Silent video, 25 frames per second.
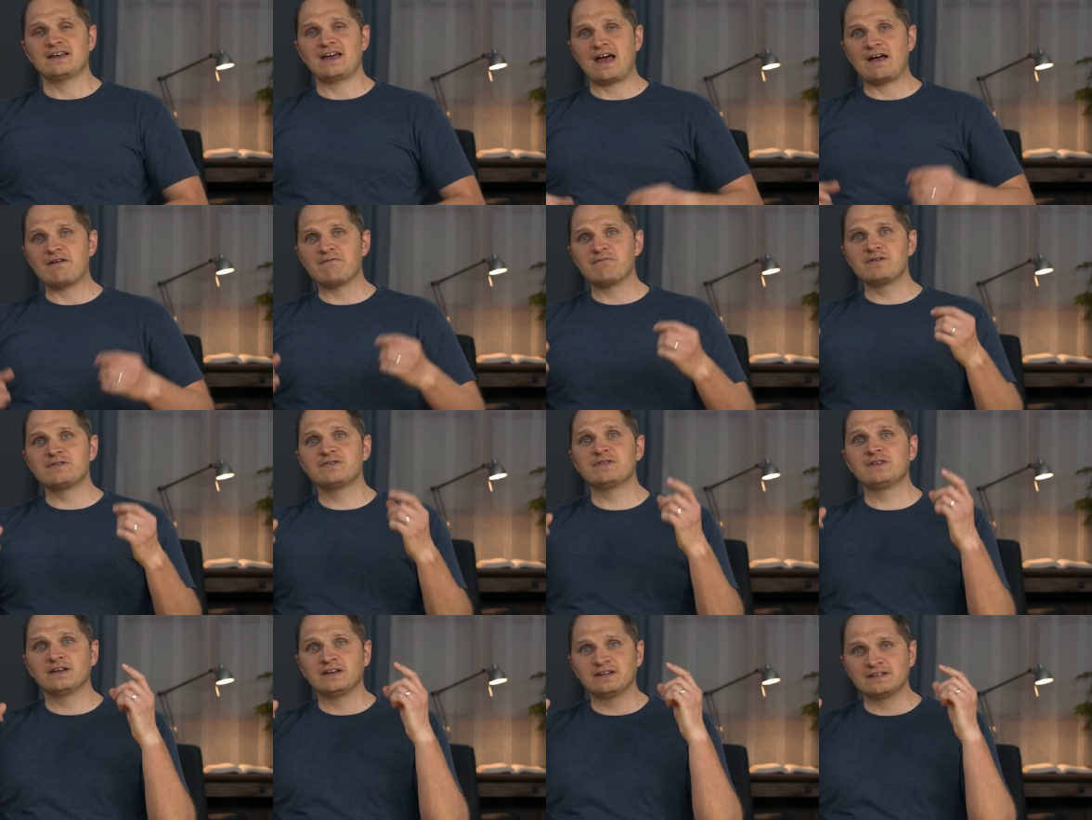
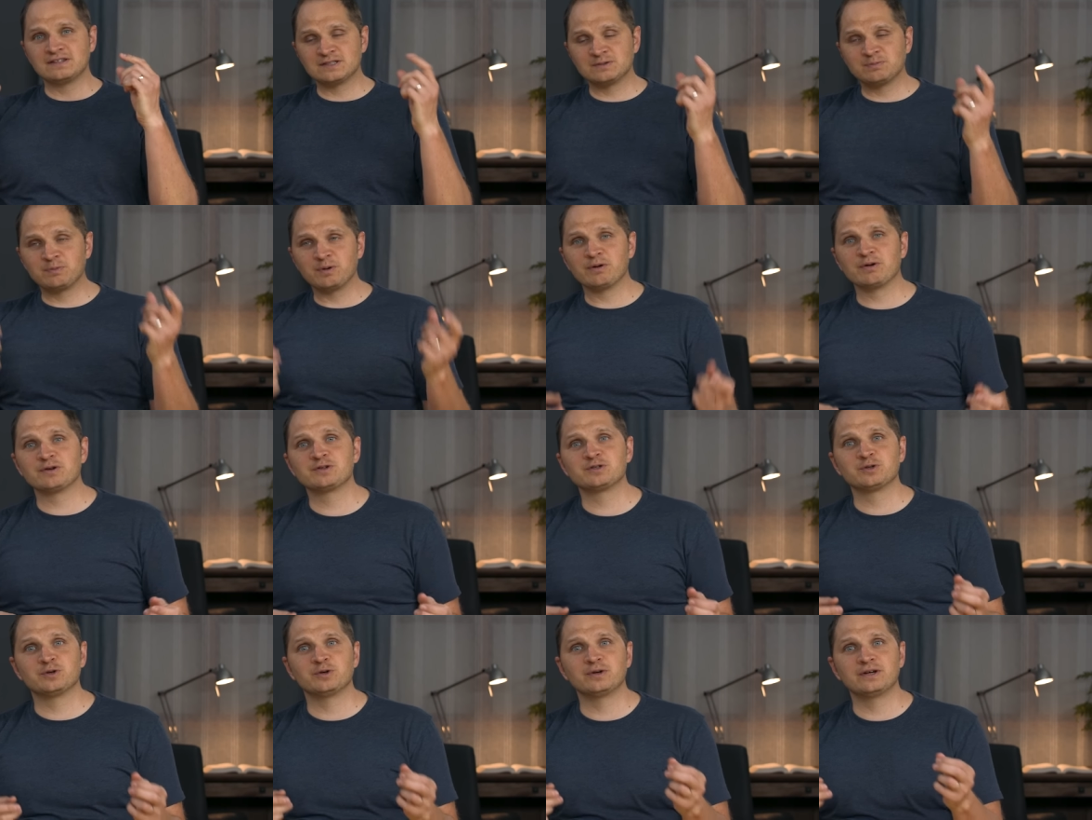Everything
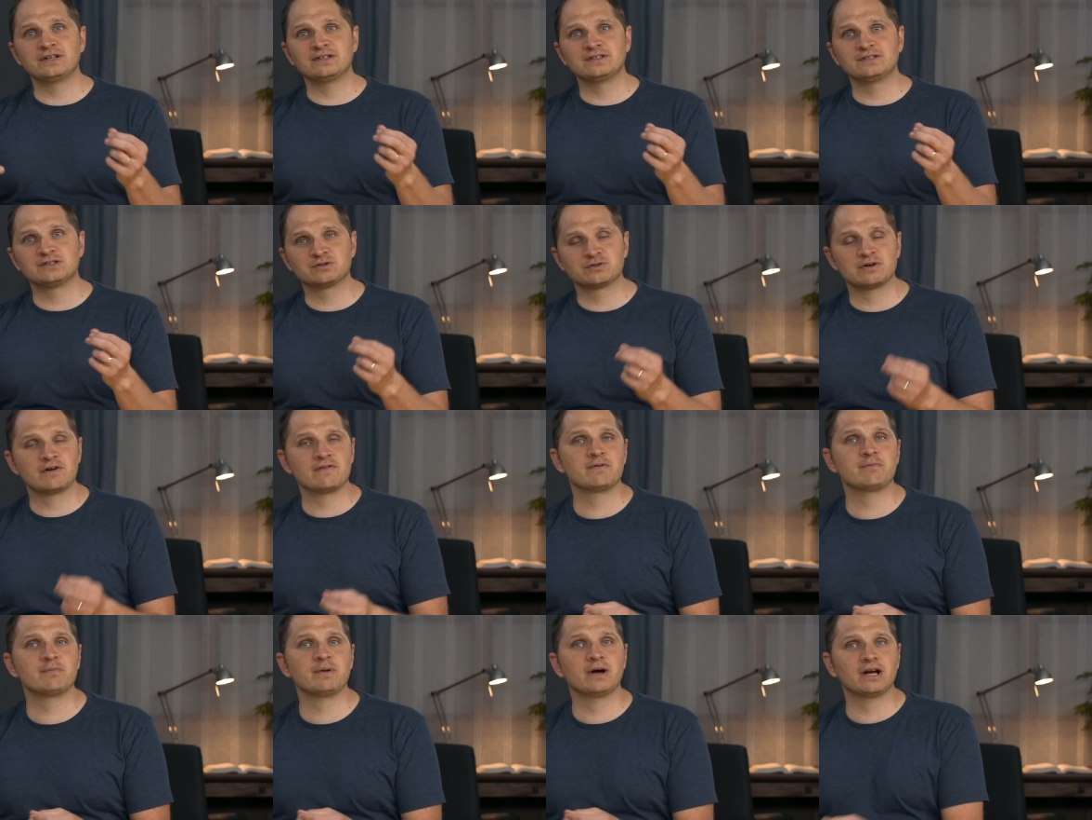spiritual is
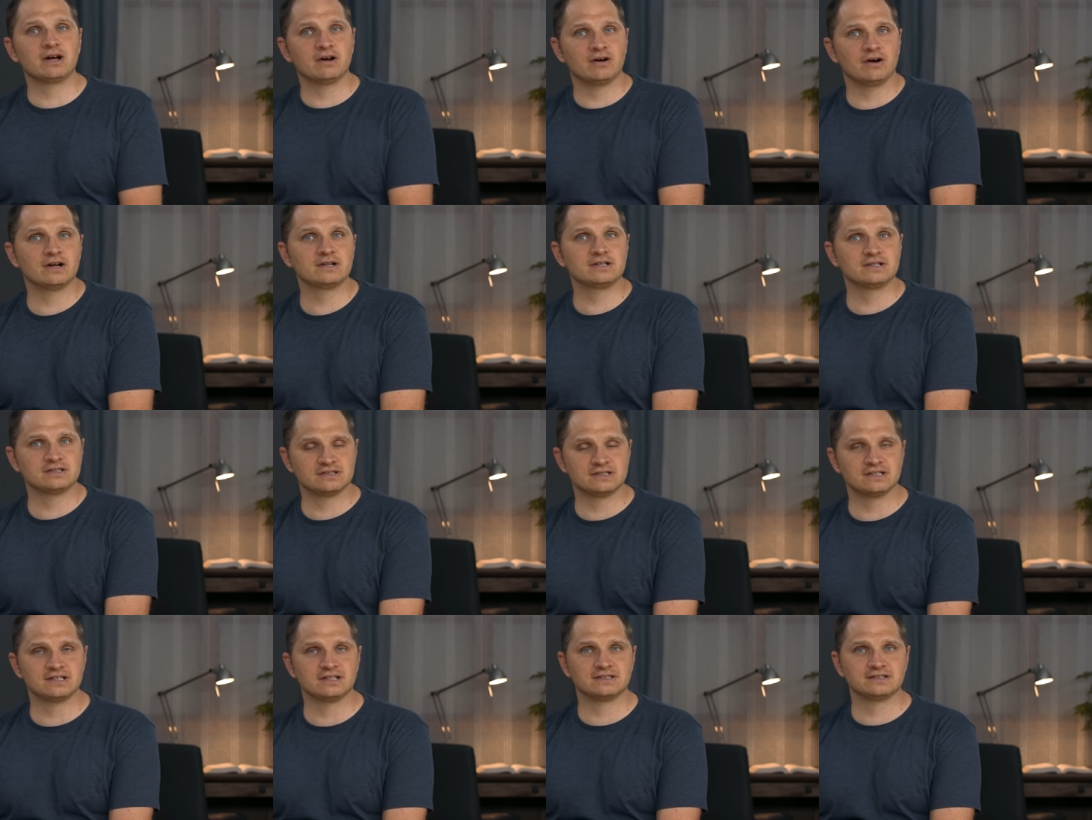driven by
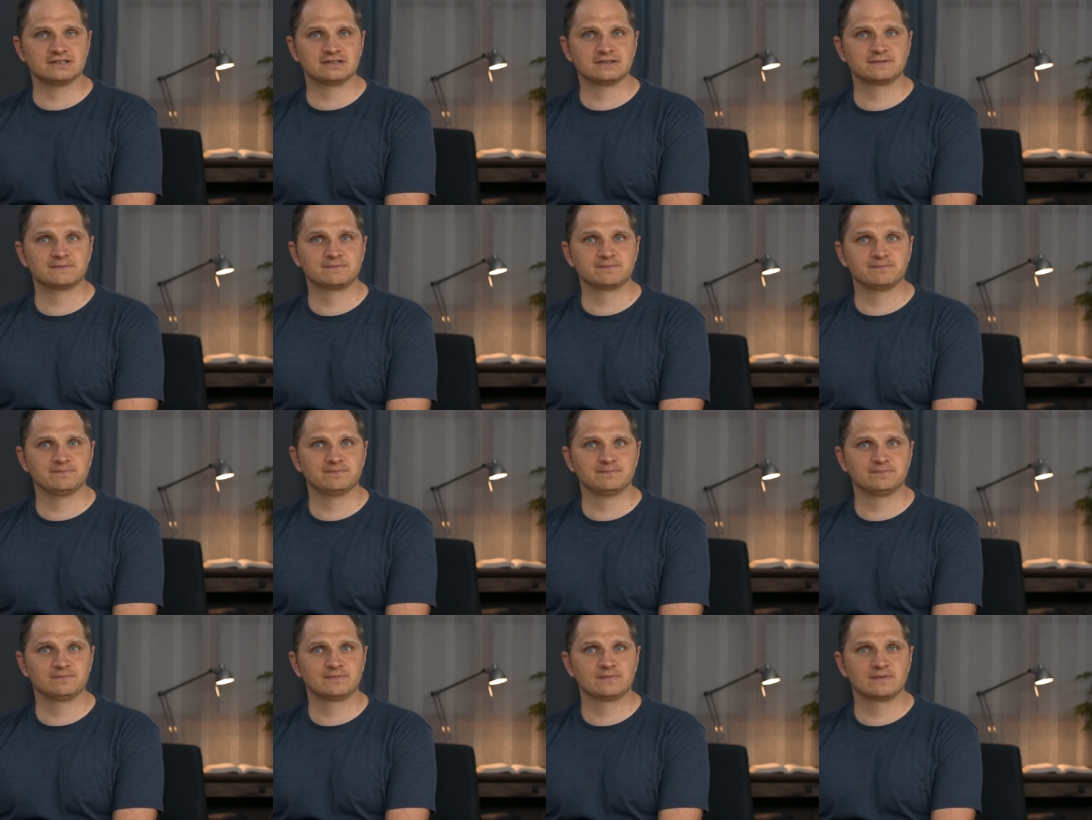consciousness.
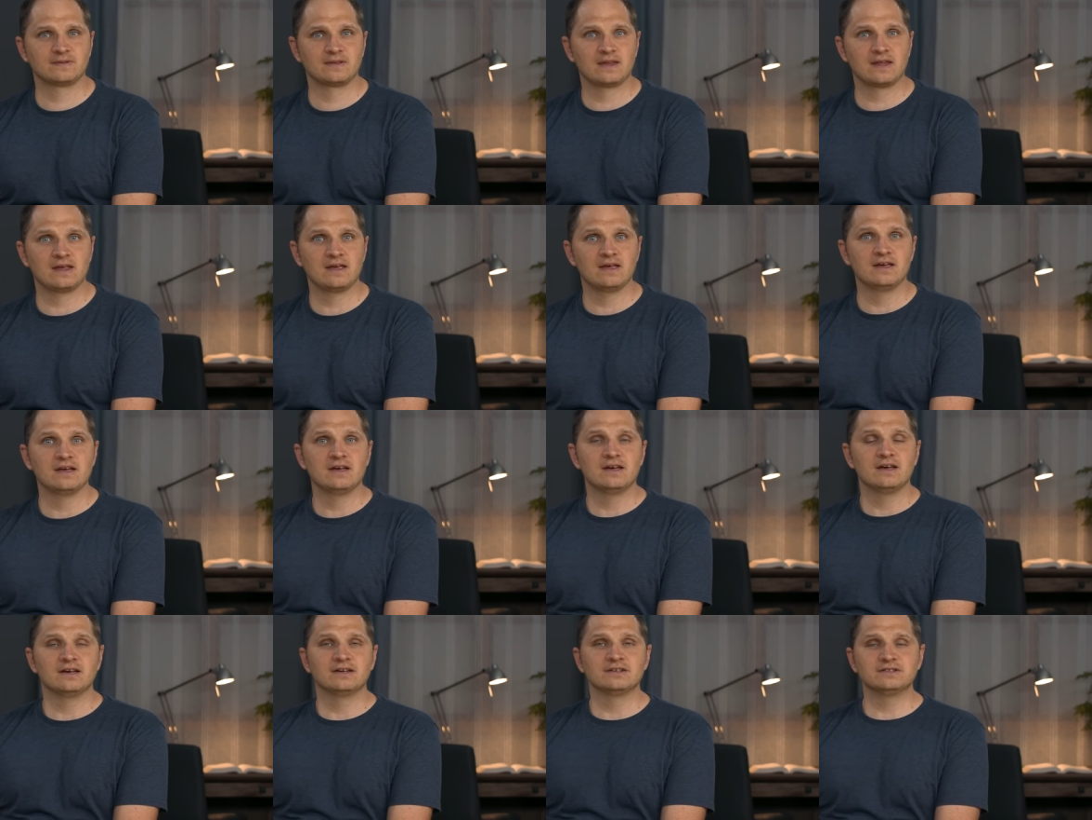
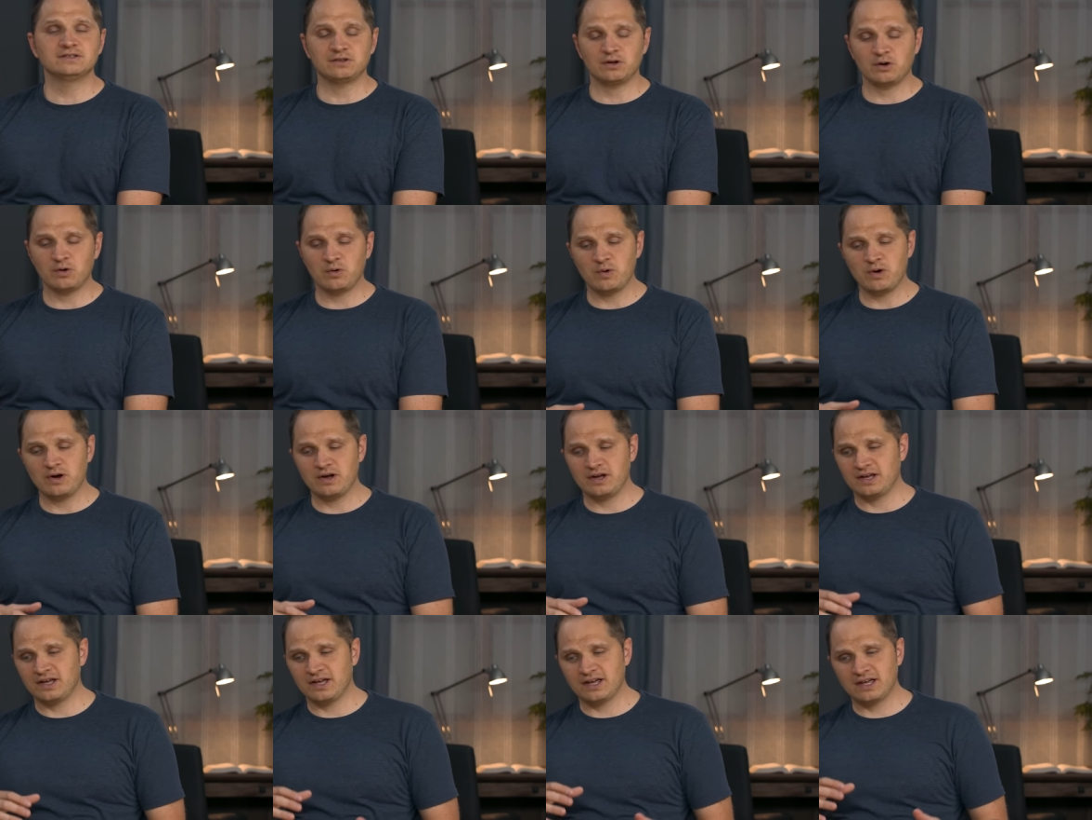
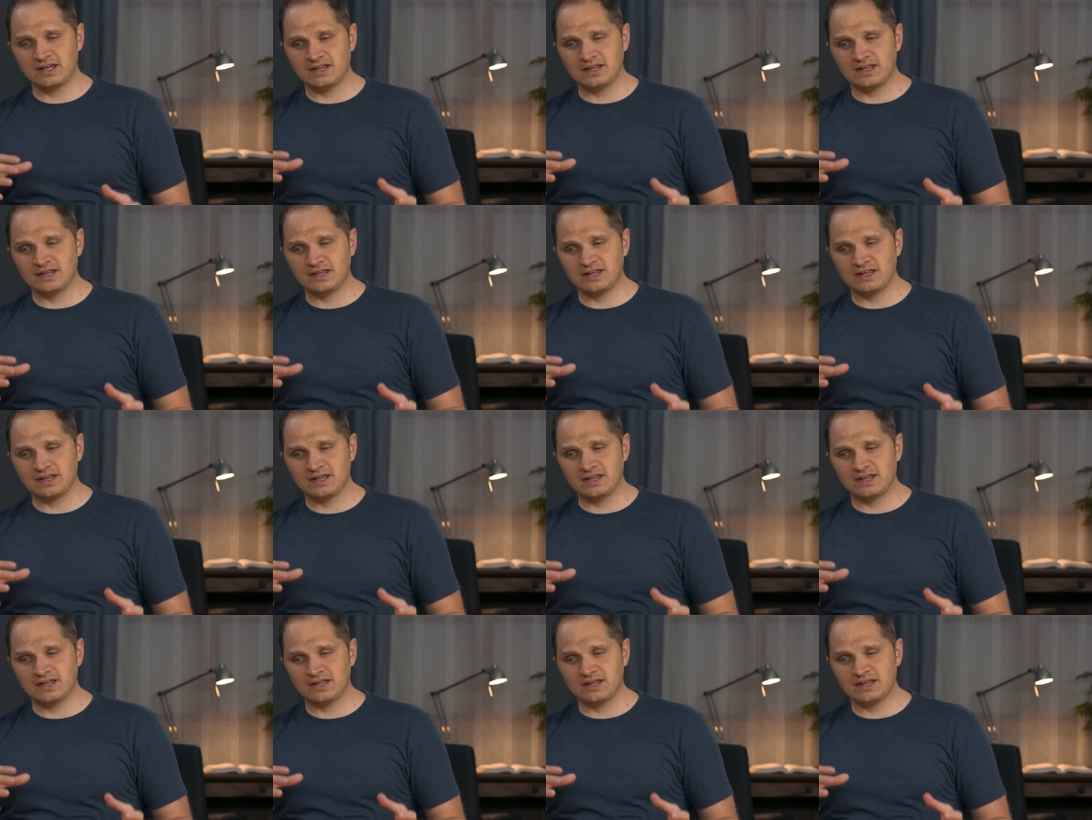So